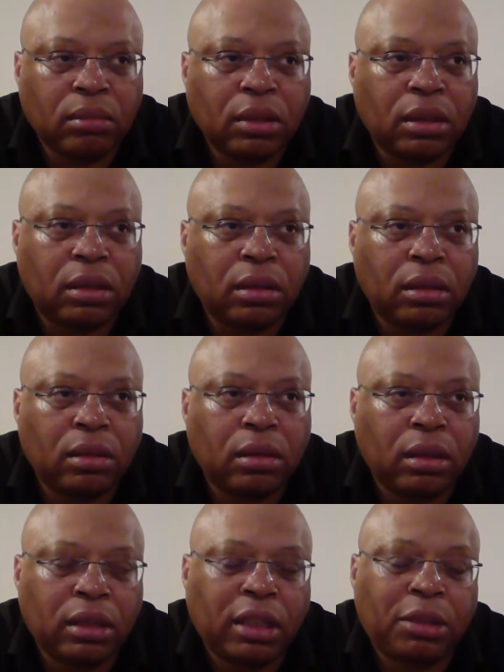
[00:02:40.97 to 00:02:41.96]
as
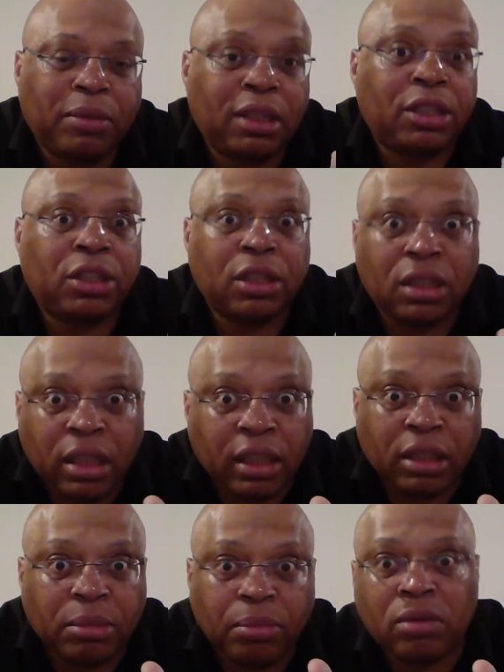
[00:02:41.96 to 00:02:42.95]
expeditiously
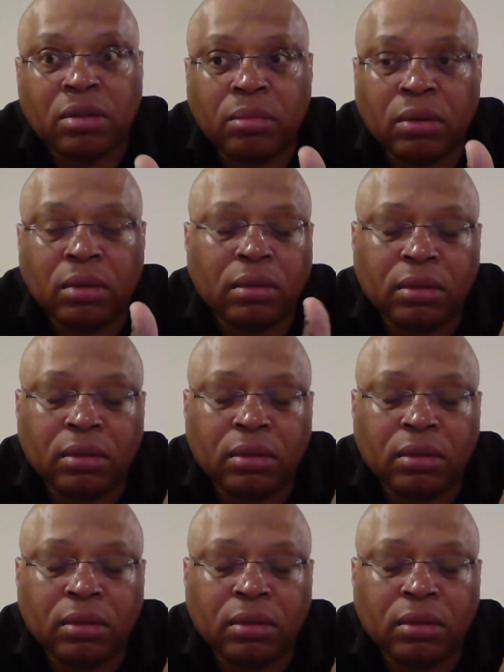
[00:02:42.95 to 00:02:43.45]
as possible.